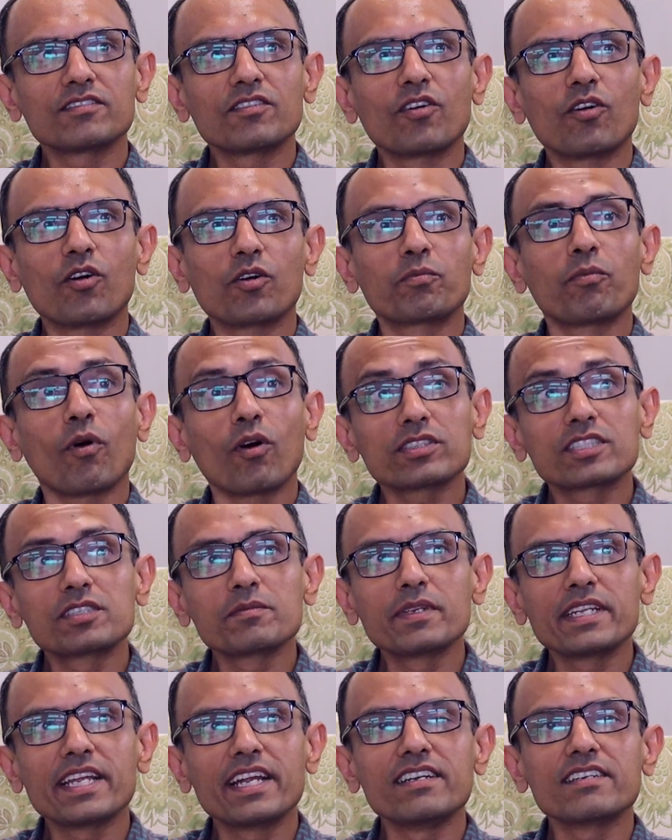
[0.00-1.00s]
or
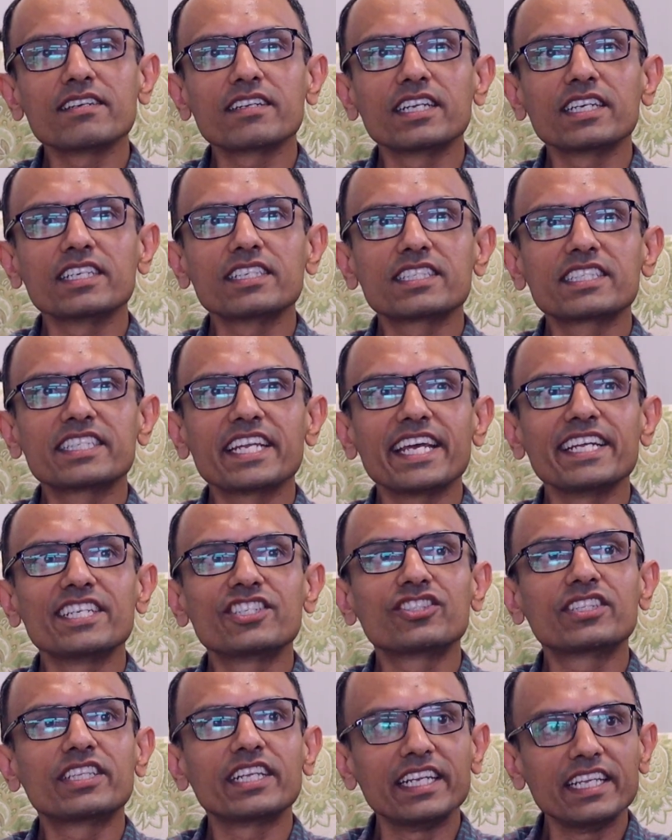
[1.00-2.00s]
possibly entering
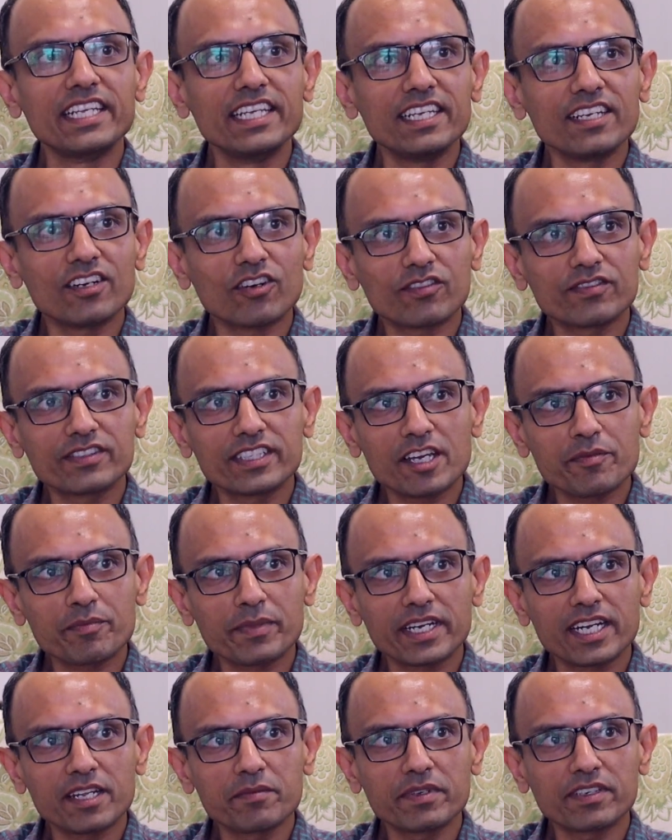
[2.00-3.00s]
stage 3 of the
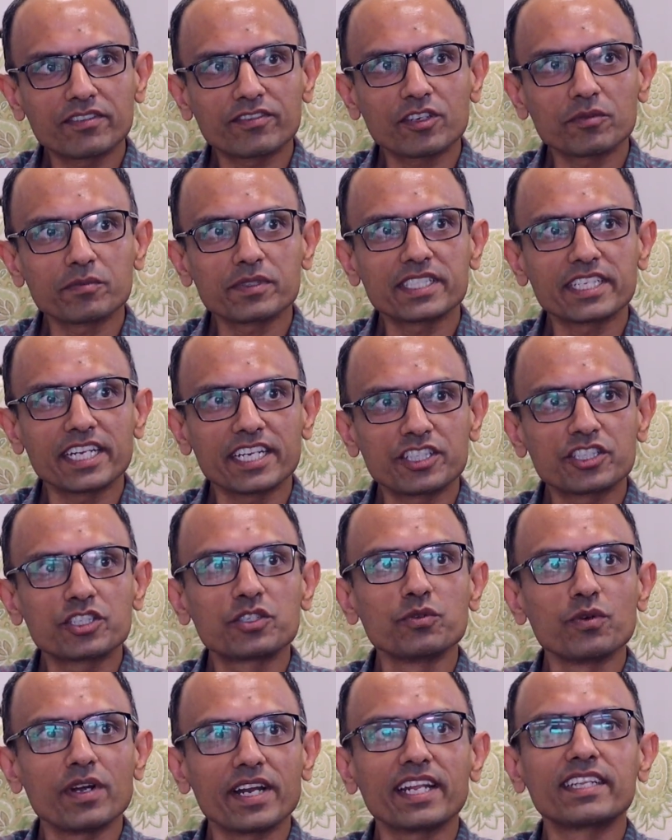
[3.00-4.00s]
epidemic from stage
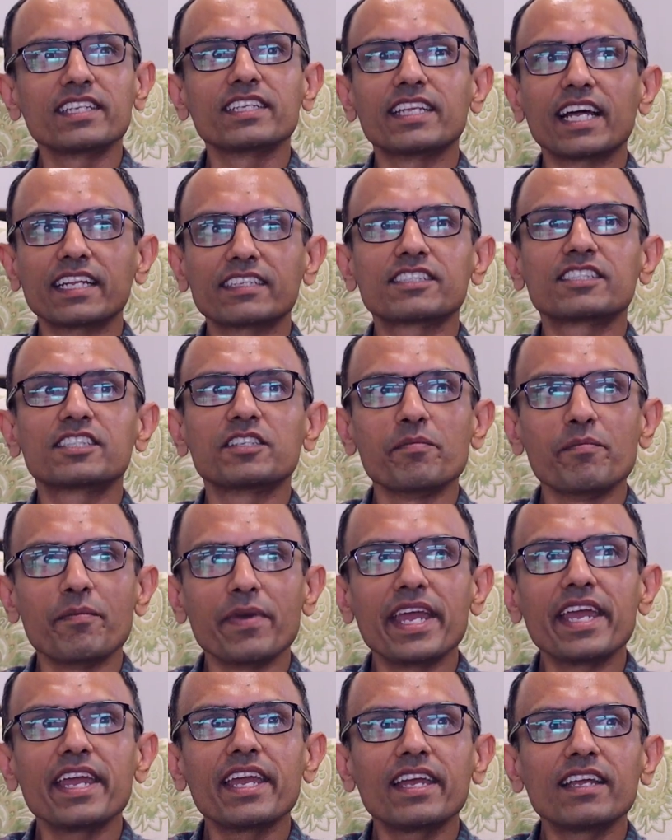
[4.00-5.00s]
2, and I think that's the
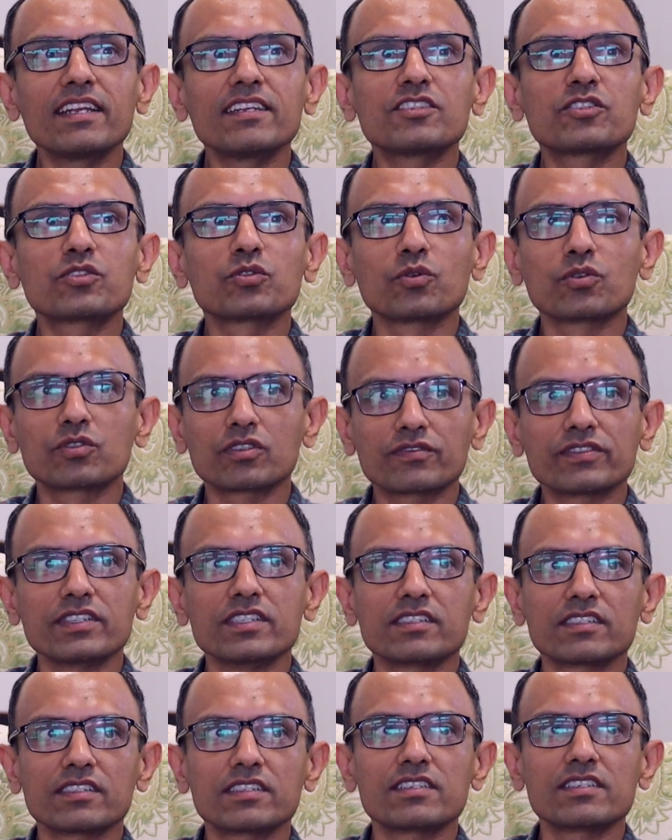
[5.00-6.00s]
main source of
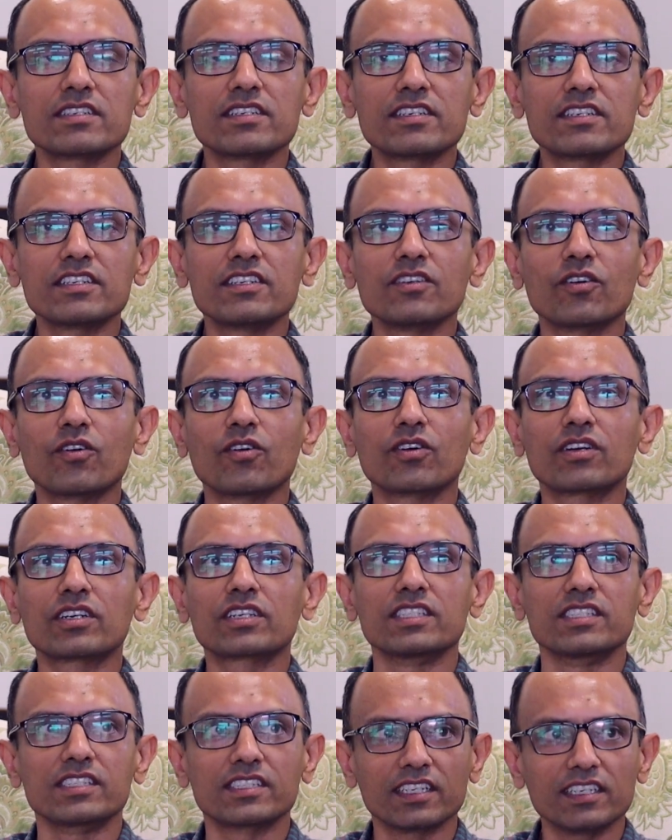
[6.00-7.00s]
uncertainty or
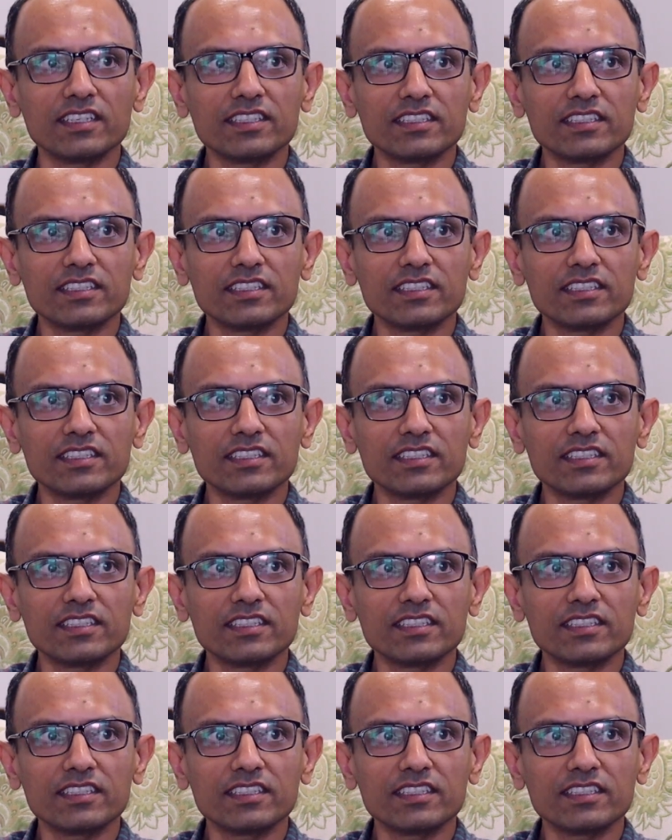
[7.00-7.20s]
concern.